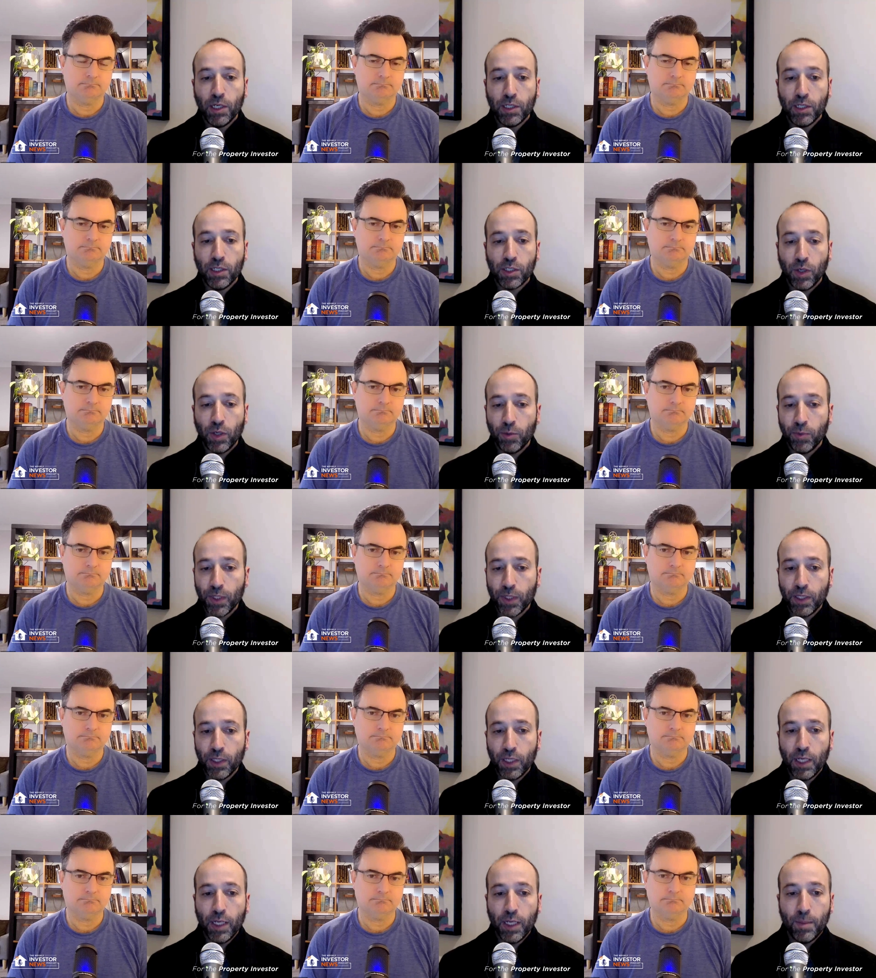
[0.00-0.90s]
Speaker 1: So,
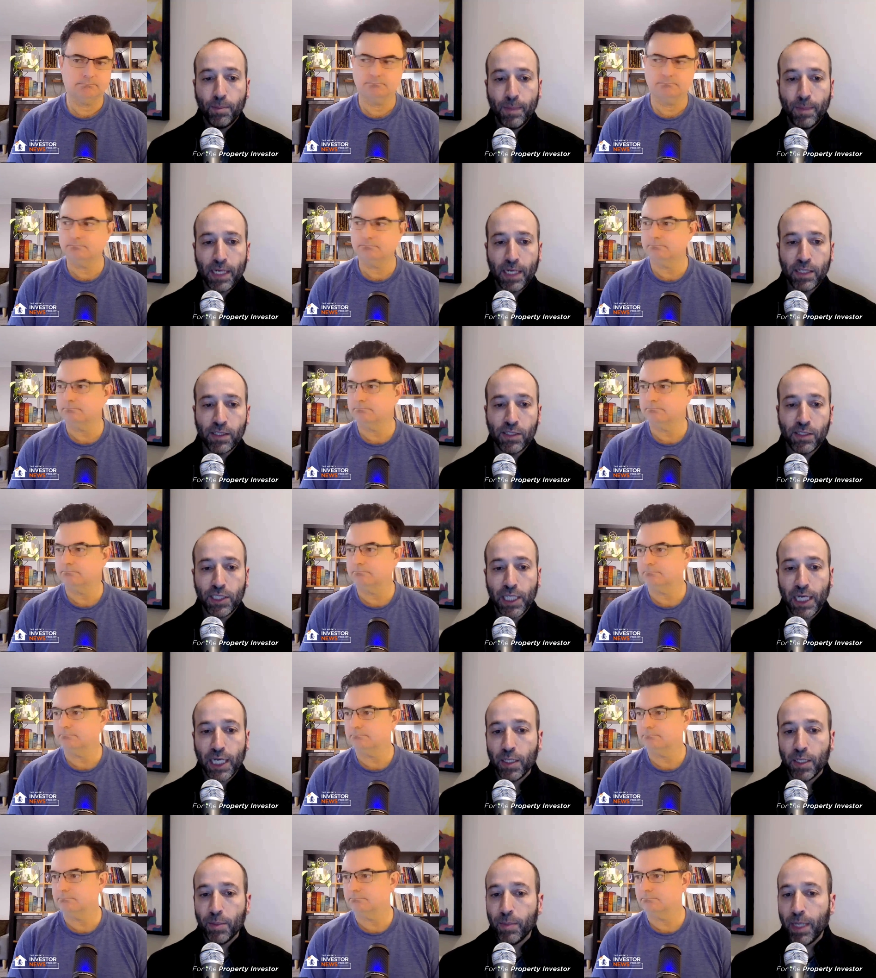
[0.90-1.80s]
Owen, Max
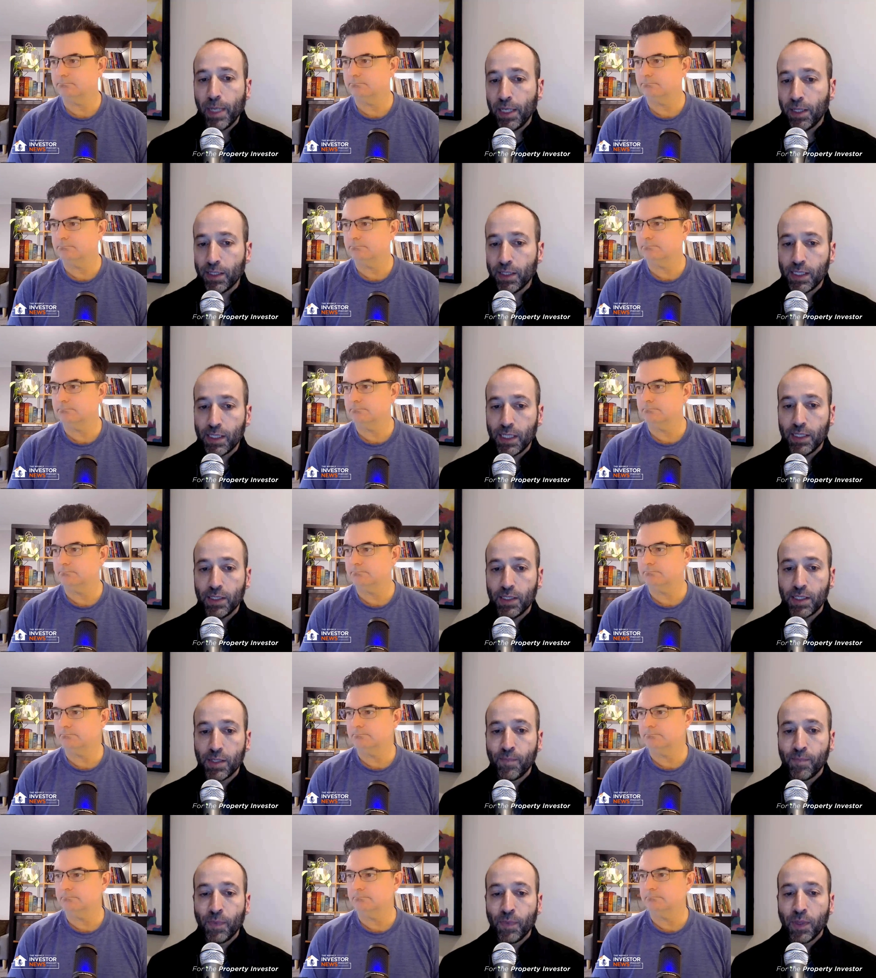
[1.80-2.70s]
Chandler Mather
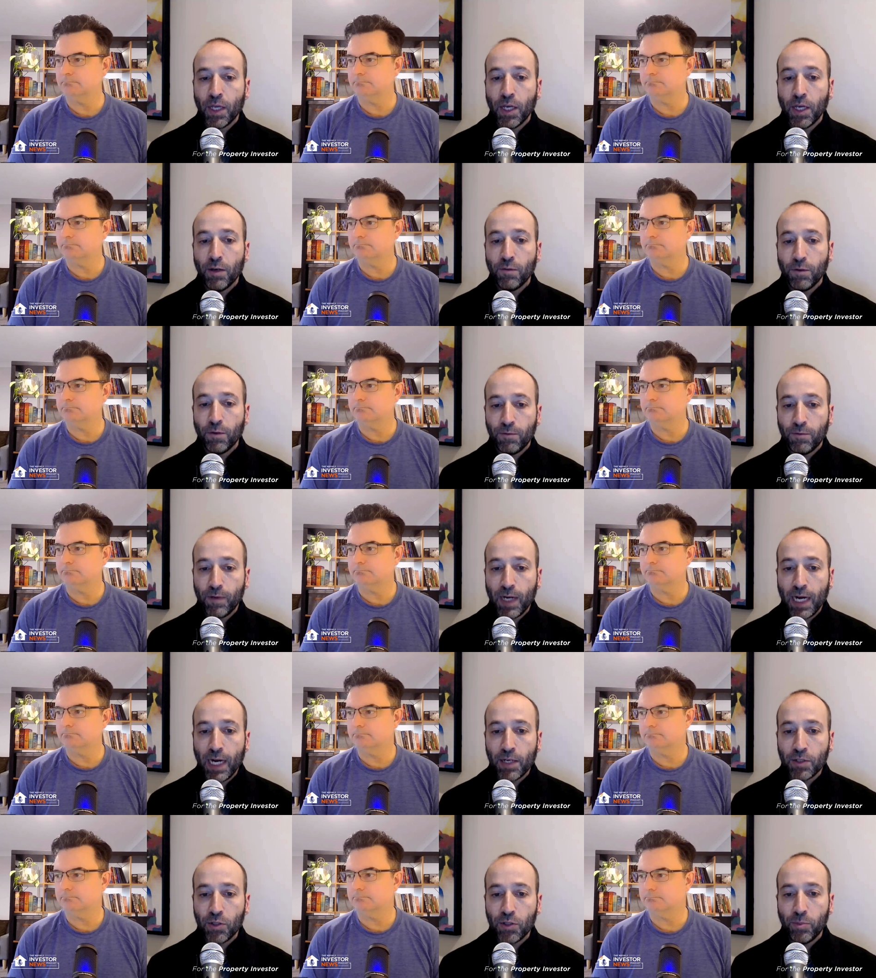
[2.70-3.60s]
says, for
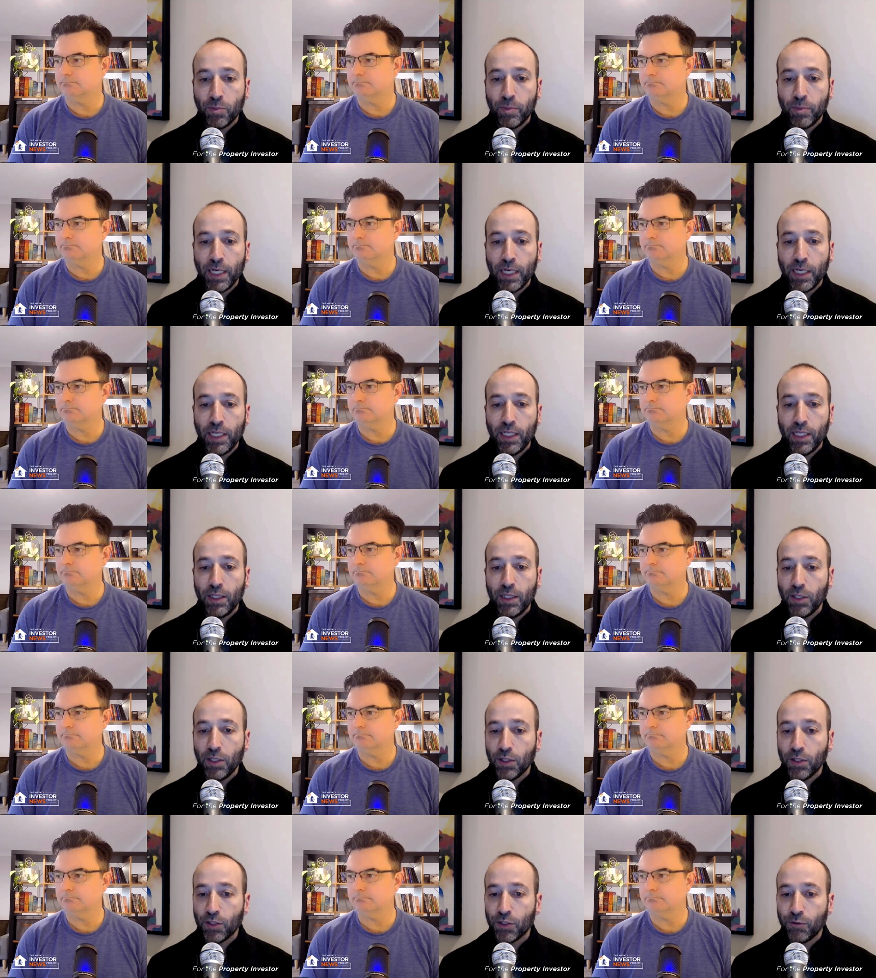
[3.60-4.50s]
far too many,
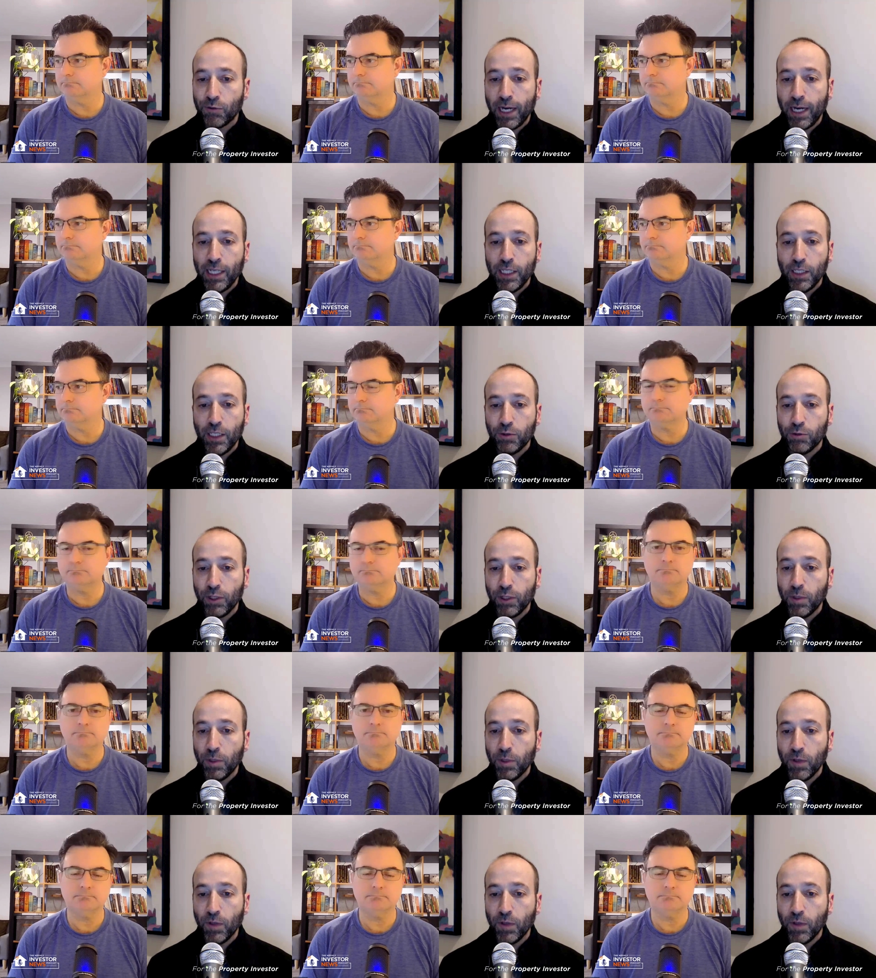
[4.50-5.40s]
the Australian
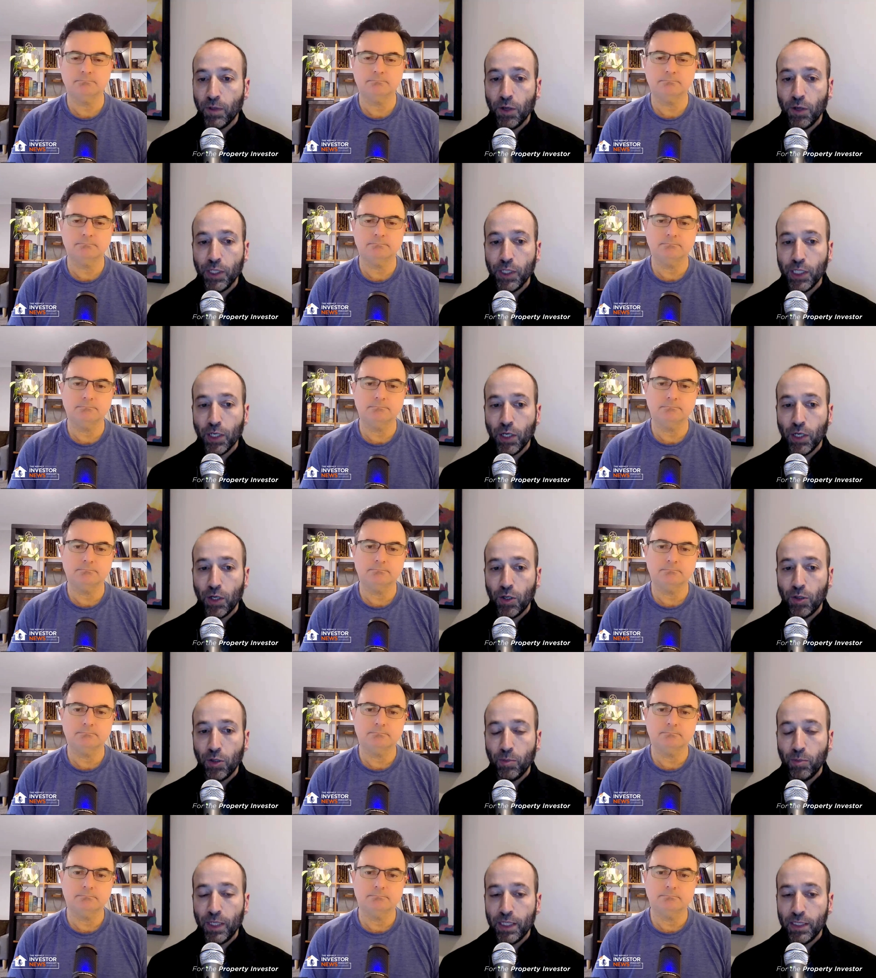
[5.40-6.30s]
dream of owning a
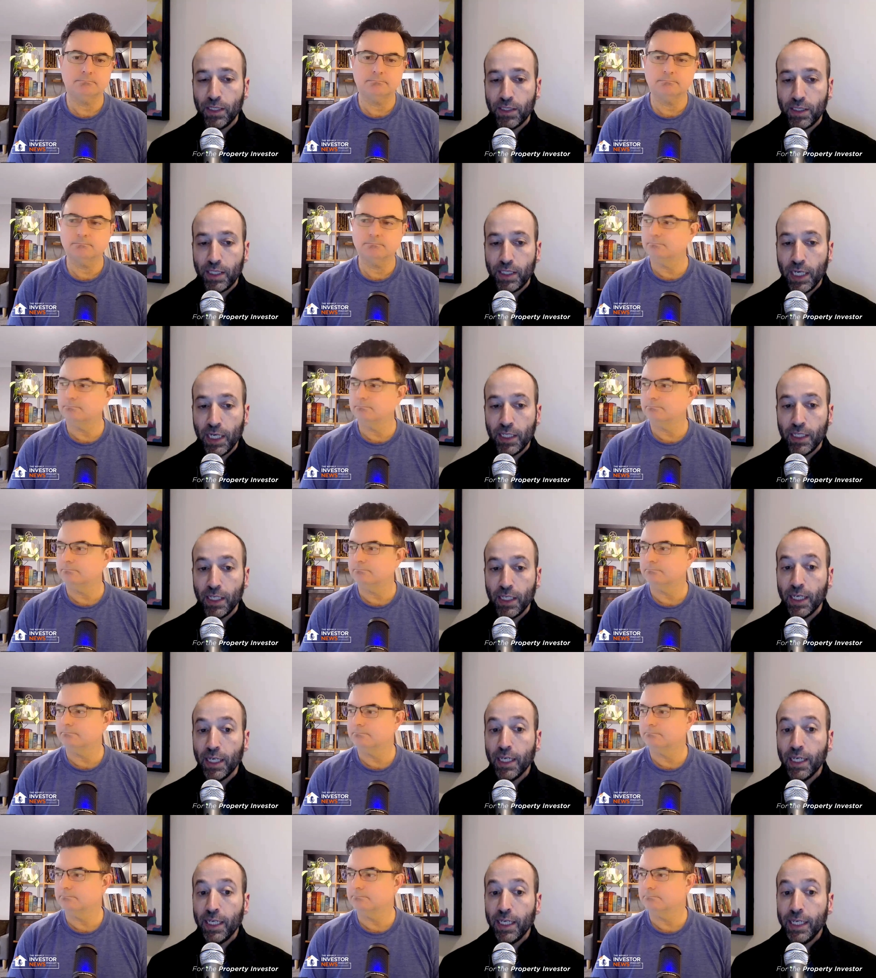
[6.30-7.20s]
home is dead.
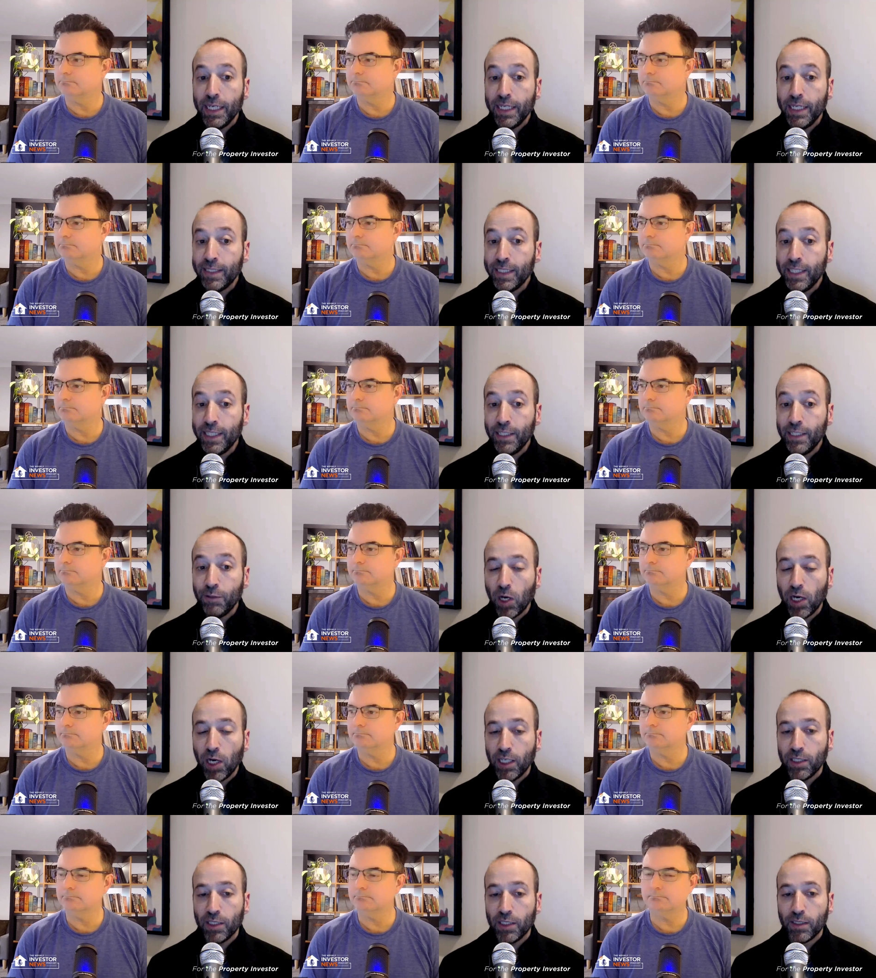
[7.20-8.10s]
Is he
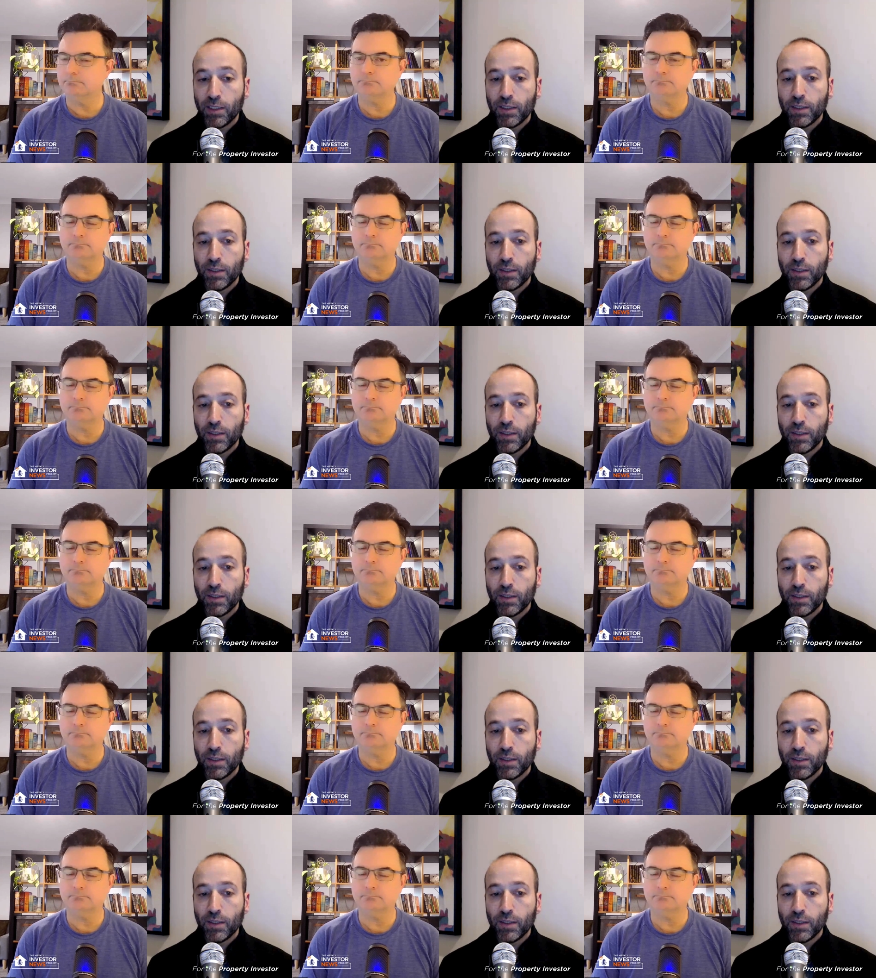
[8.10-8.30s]
right?